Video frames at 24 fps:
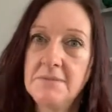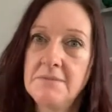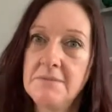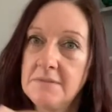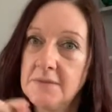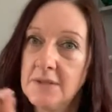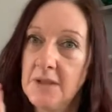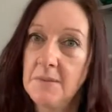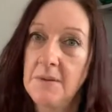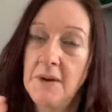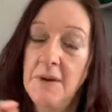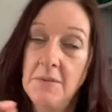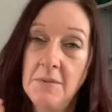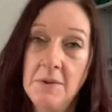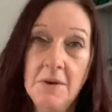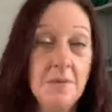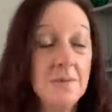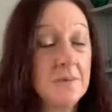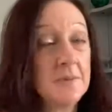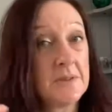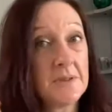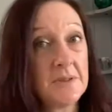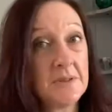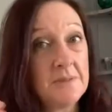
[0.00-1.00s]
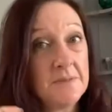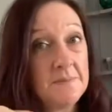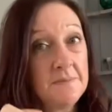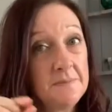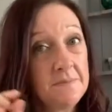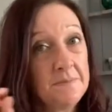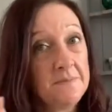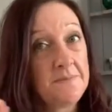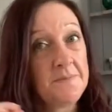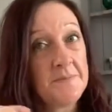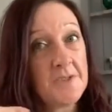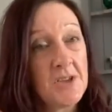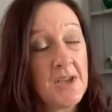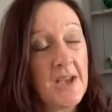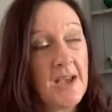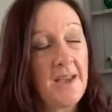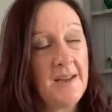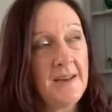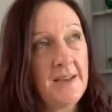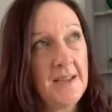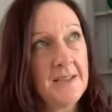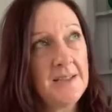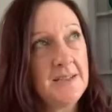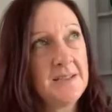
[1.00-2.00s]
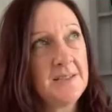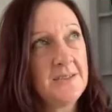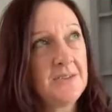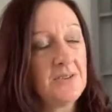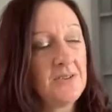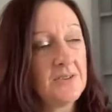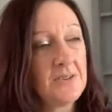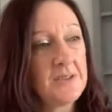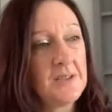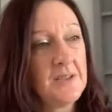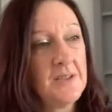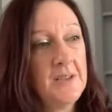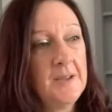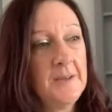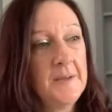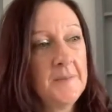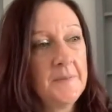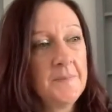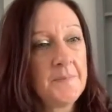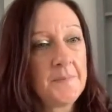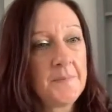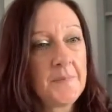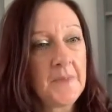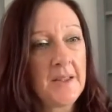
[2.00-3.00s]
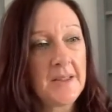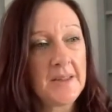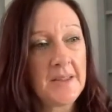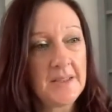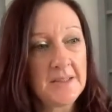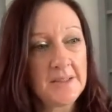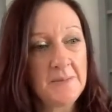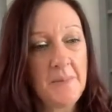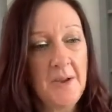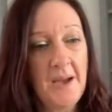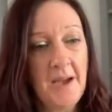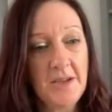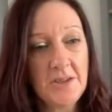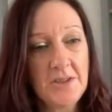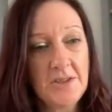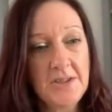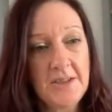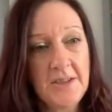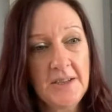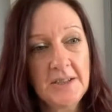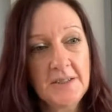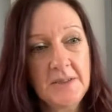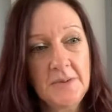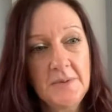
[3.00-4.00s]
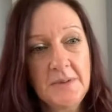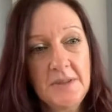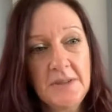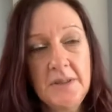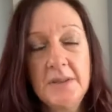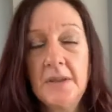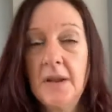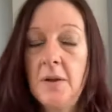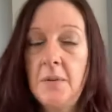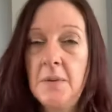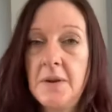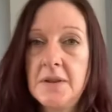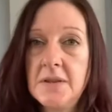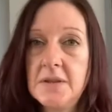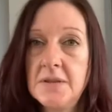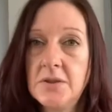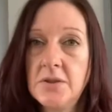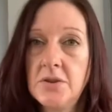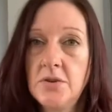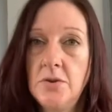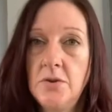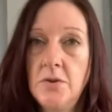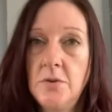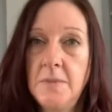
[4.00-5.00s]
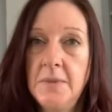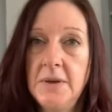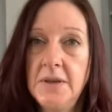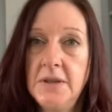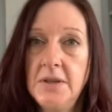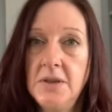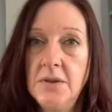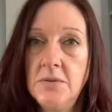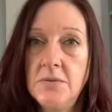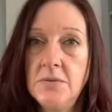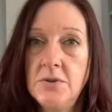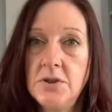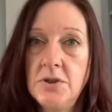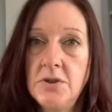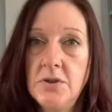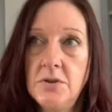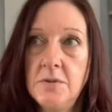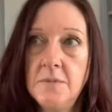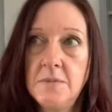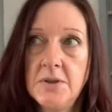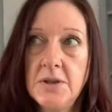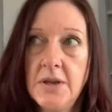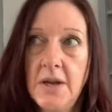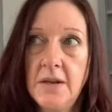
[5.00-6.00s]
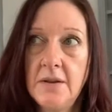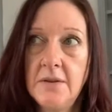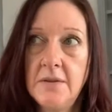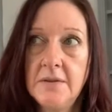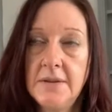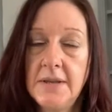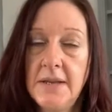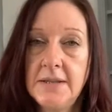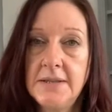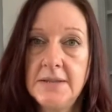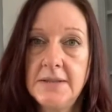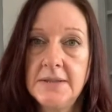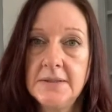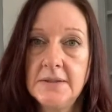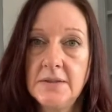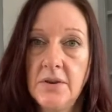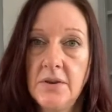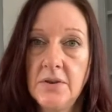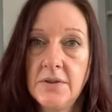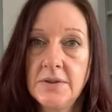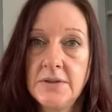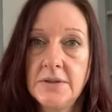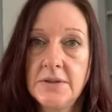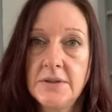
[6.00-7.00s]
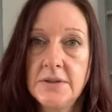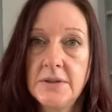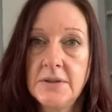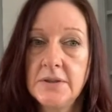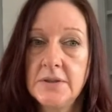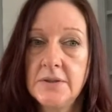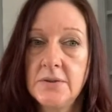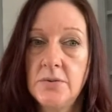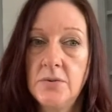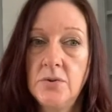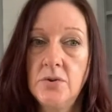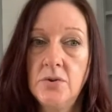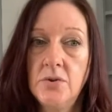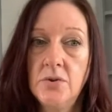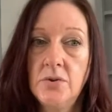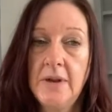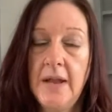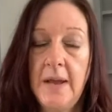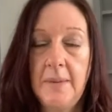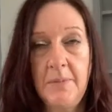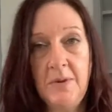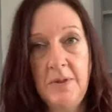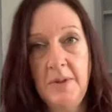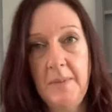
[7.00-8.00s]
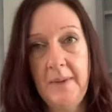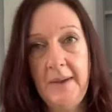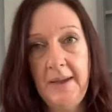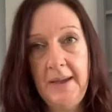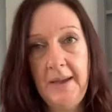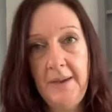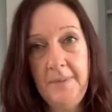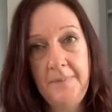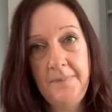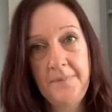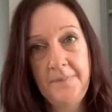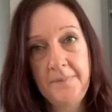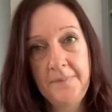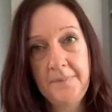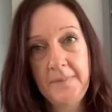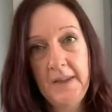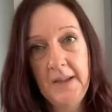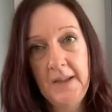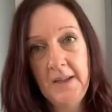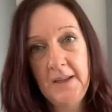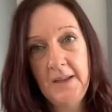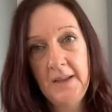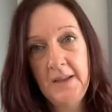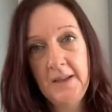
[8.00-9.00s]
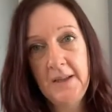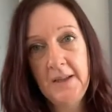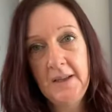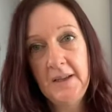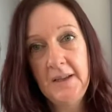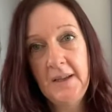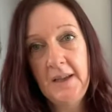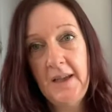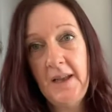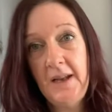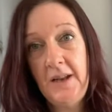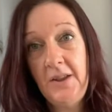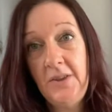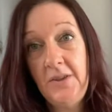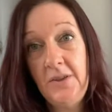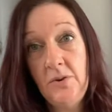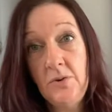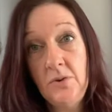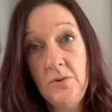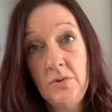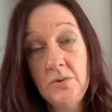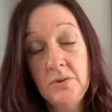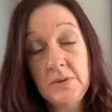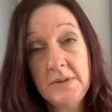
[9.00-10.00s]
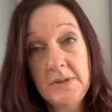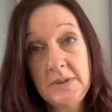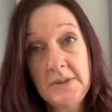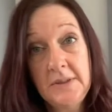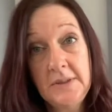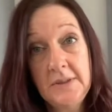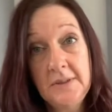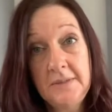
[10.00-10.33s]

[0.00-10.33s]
So anyone who wants to share Nettie's Knots, that's my hashtag. So I didn't know whether to call my YouTube channel Nettie's Knots or Net Mother Bear. Any thoughts?